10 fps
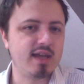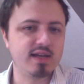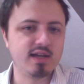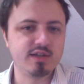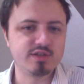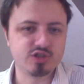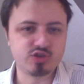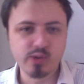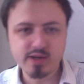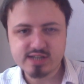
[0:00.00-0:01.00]
The
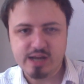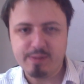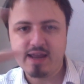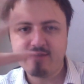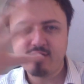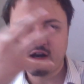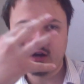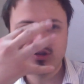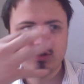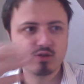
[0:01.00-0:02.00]
destroyers coming ever
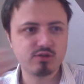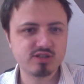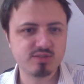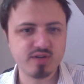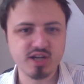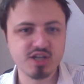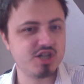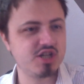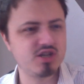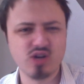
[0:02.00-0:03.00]
closer across the bridge.
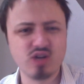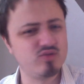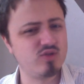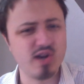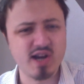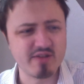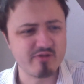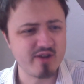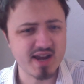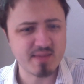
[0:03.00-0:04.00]
It just looked really,
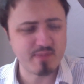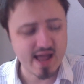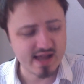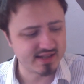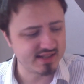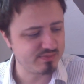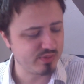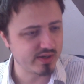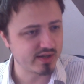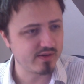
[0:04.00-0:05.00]
really bad at this
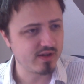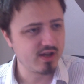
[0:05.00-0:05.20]
point.